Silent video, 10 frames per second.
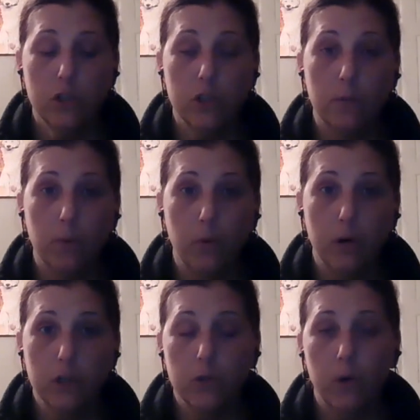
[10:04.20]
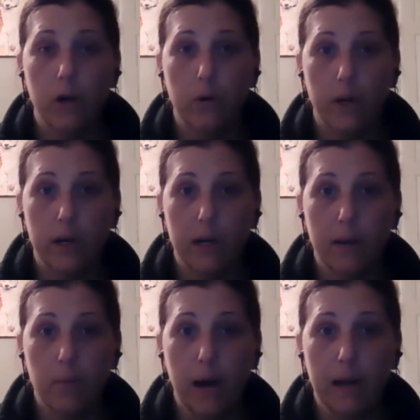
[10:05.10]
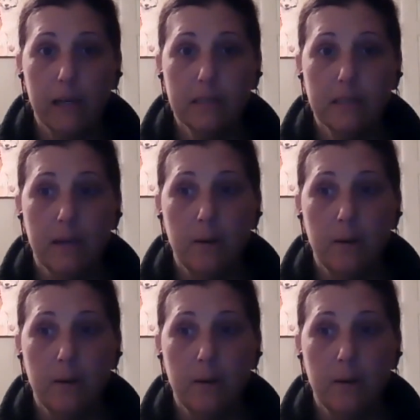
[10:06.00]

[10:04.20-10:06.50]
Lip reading: to the board, to our accrediting bodies,